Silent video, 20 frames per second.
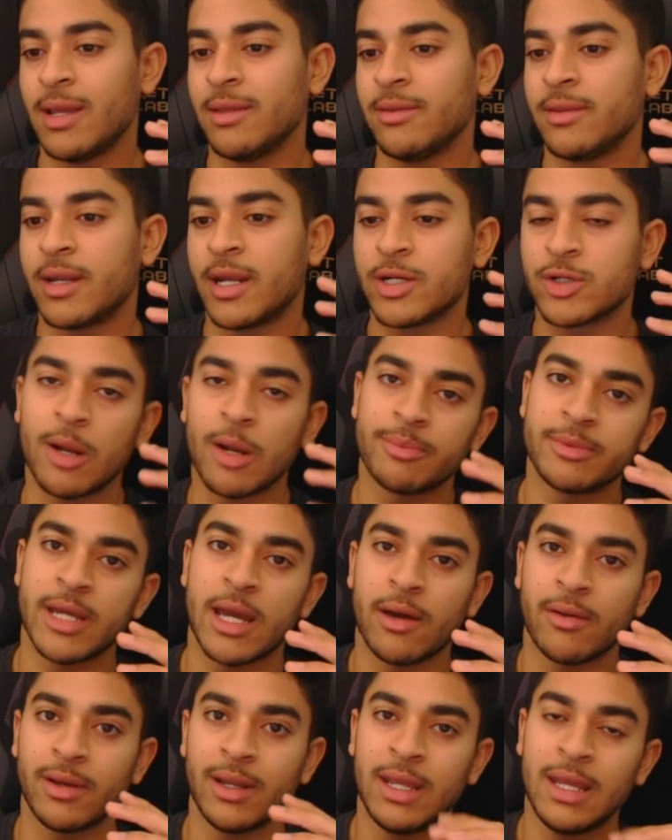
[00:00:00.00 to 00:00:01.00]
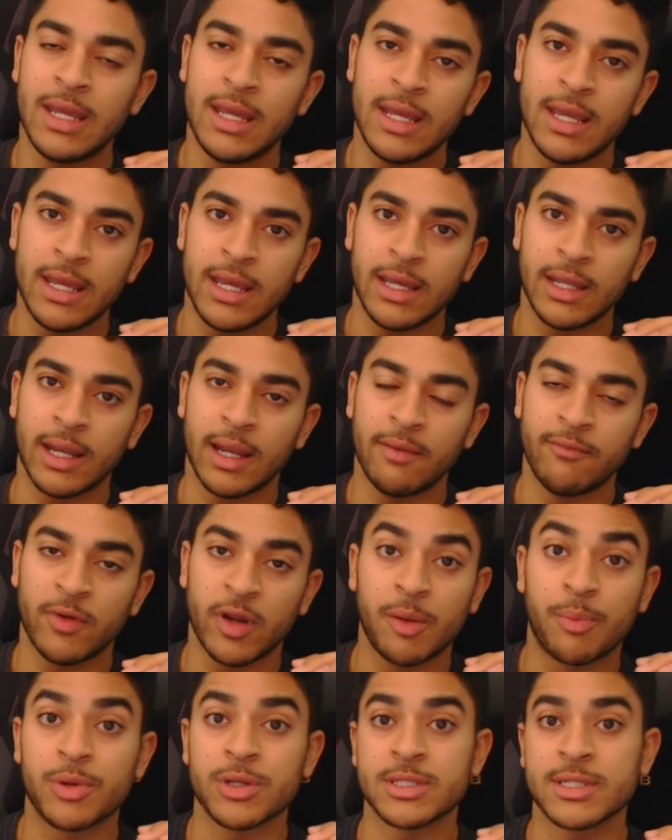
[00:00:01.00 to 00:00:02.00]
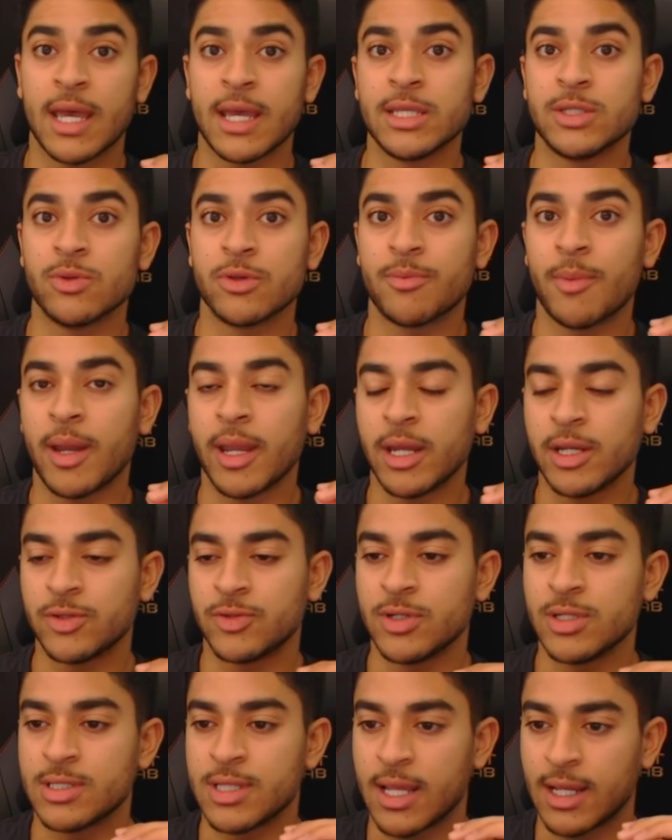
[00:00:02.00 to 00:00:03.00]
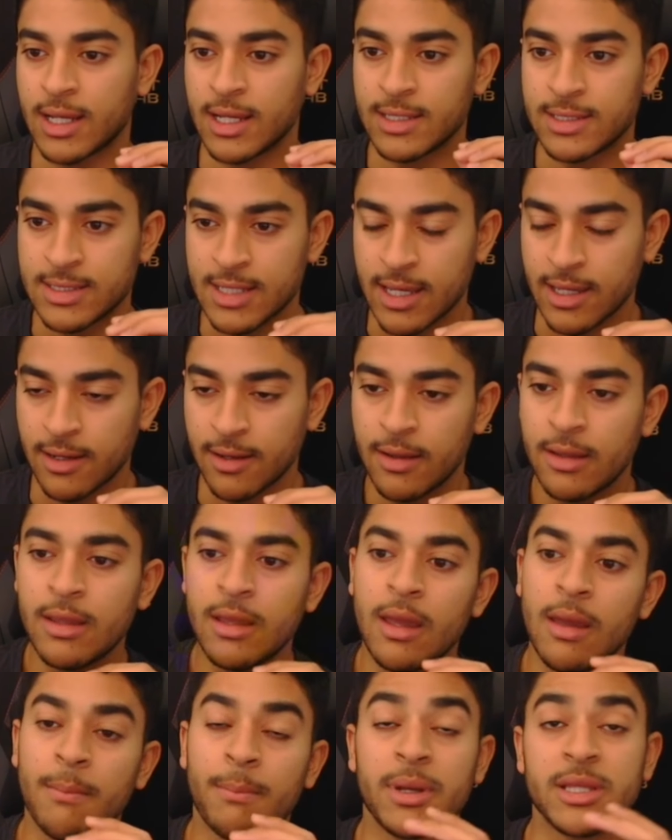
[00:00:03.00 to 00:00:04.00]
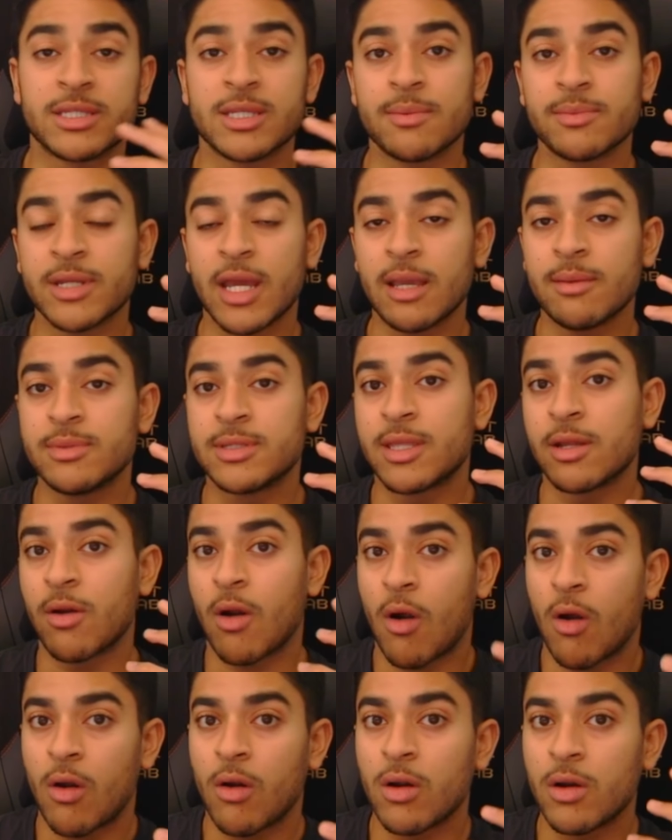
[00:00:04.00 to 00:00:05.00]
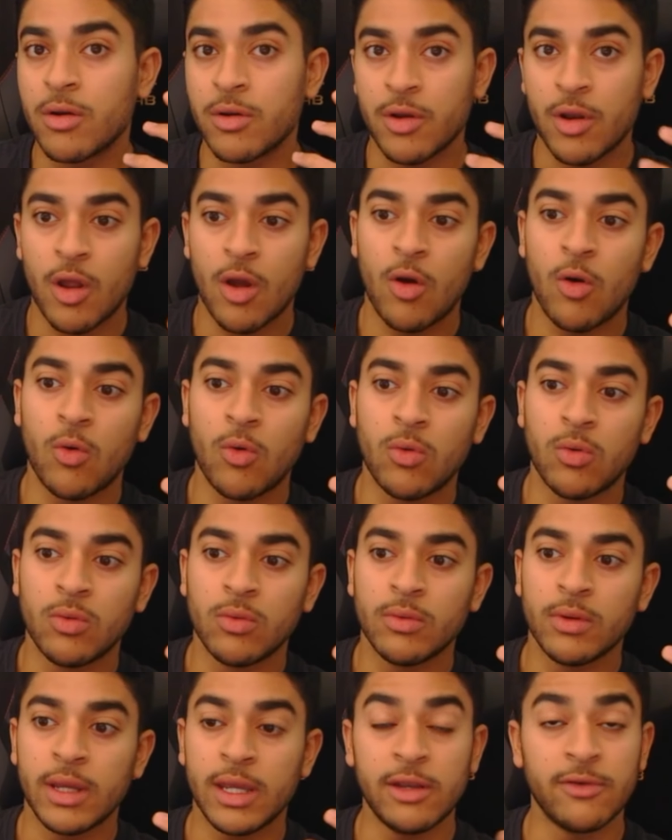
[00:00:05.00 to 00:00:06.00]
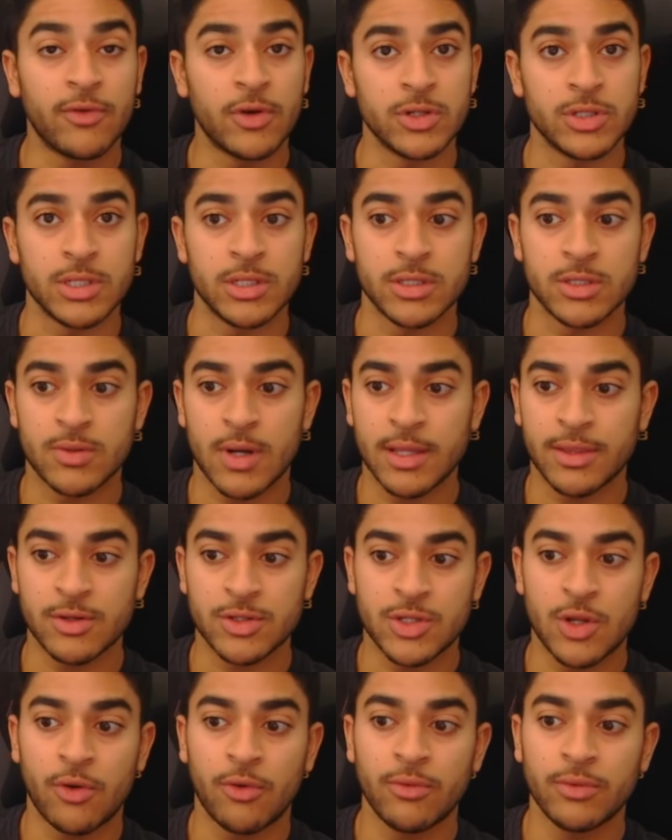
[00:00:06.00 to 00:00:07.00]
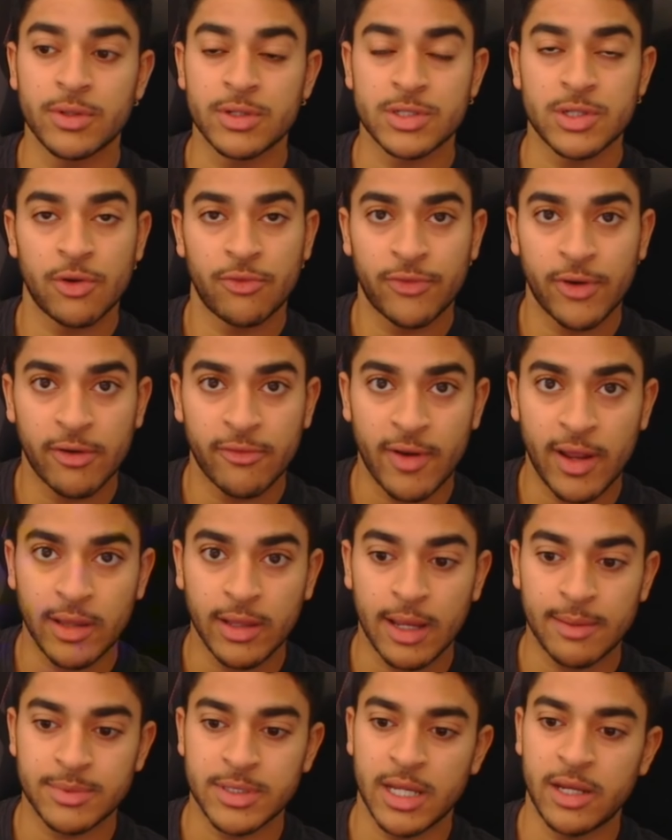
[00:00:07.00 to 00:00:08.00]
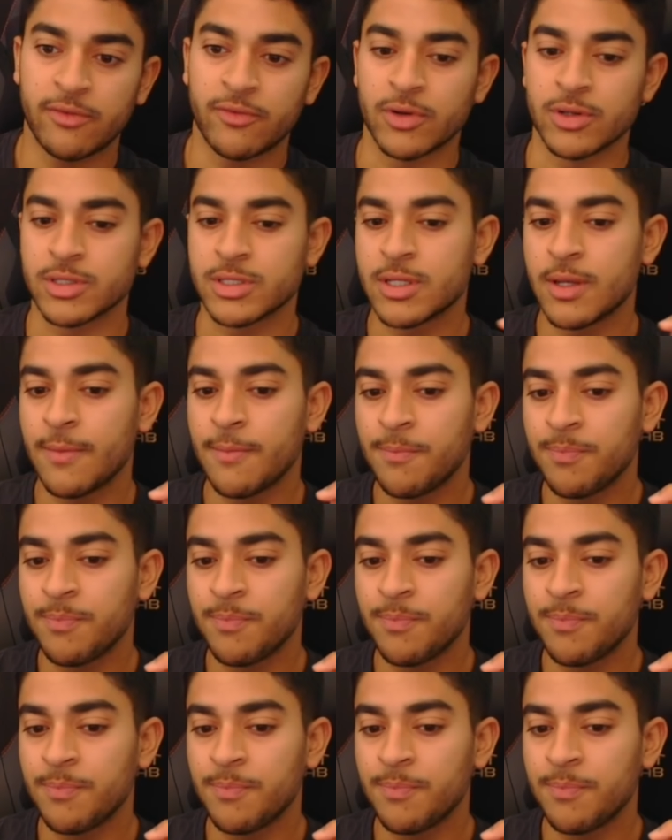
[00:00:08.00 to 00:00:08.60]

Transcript: And then I drop down and I'm very precise with my entries, like I said. But sometimes there are no inversions, right? There's no fair value gap to inverse.